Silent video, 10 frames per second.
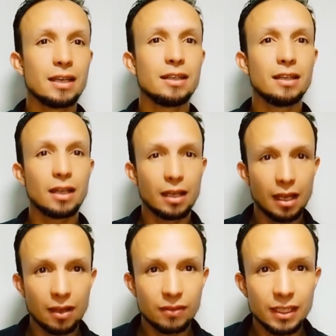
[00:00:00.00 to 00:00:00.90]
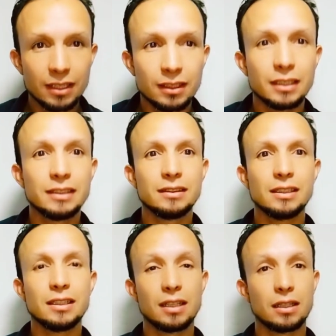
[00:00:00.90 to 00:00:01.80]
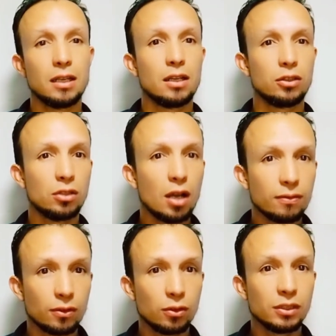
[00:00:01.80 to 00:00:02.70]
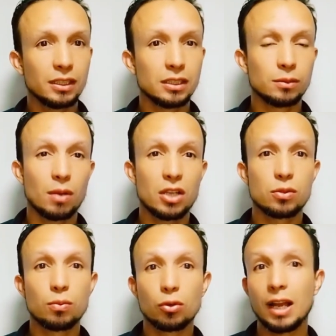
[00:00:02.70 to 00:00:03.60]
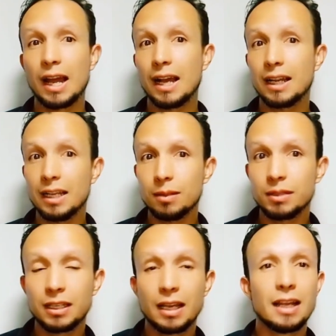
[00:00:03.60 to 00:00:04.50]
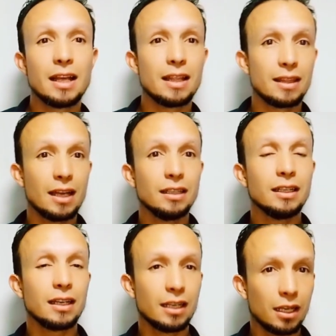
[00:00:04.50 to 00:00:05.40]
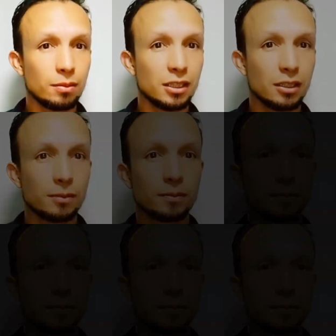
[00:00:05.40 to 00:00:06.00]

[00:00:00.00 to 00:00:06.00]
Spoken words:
can evidently see that TOEFL is much more academic than MET.